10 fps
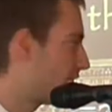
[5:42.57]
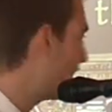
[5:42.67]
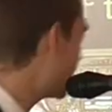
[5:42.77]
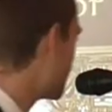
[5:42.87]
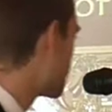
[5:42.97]

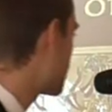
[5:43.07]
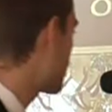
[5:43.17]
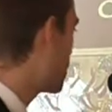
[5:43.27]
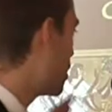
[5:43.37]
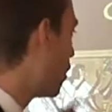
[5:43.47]
is
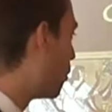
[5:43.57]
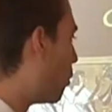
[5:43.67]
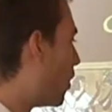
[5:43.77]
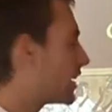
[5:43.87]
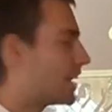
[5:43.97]

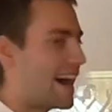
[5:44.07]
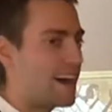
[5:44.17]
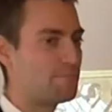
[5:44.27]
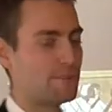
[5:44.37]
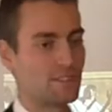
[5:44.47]
what
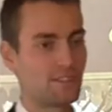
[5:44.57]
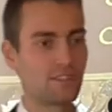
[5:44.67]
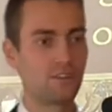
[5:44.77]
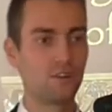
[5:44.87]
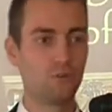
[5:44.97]
happens
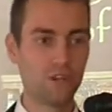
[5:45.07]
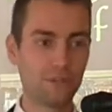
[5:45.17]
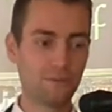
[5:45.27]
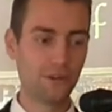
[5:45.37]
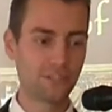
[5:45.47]
when a
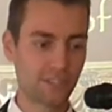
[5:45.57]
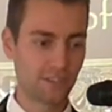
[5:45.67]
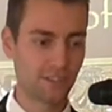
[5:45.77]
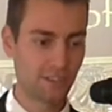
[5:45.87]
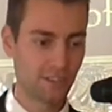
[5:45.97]
person